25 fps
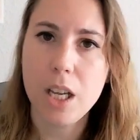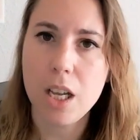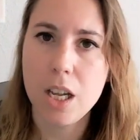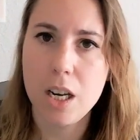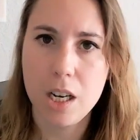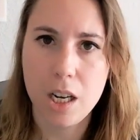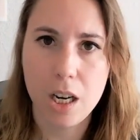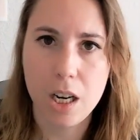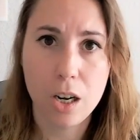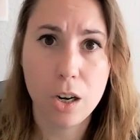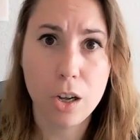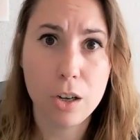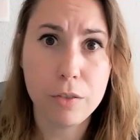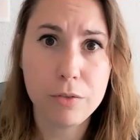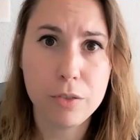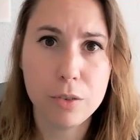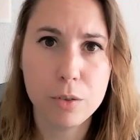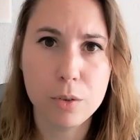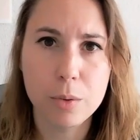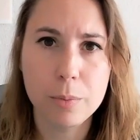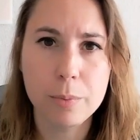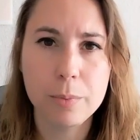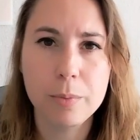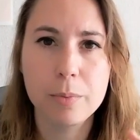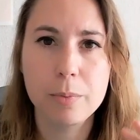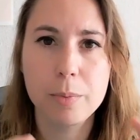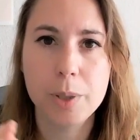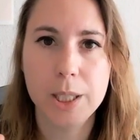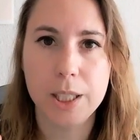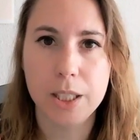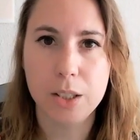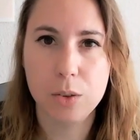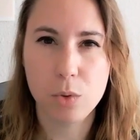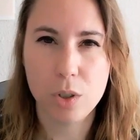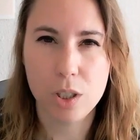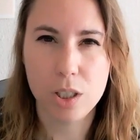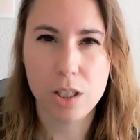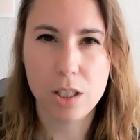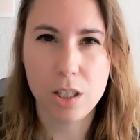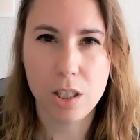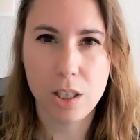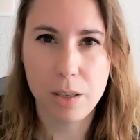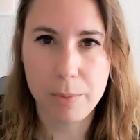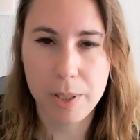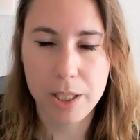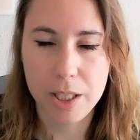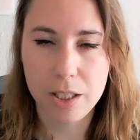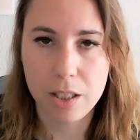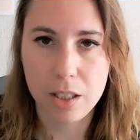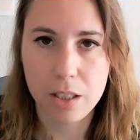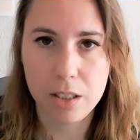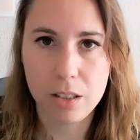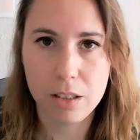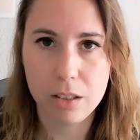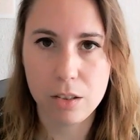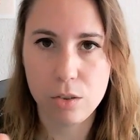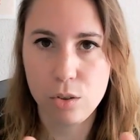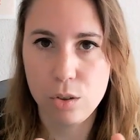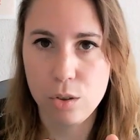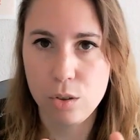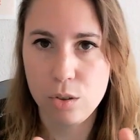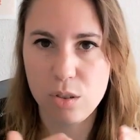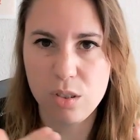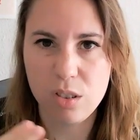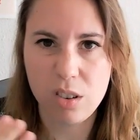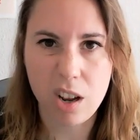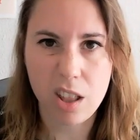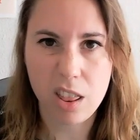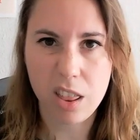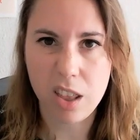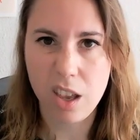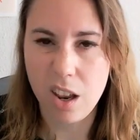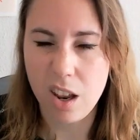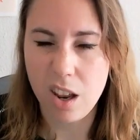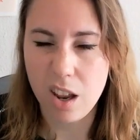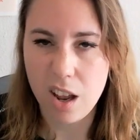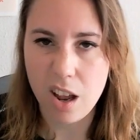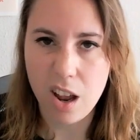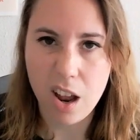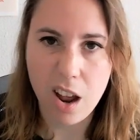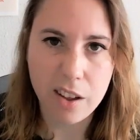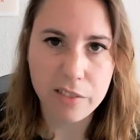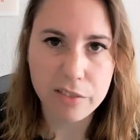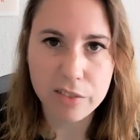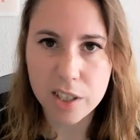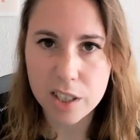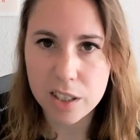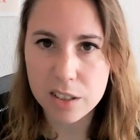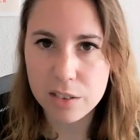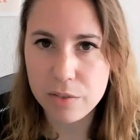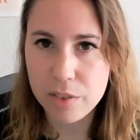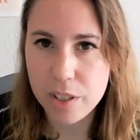and I love Loom, but it was limited to, I think, 100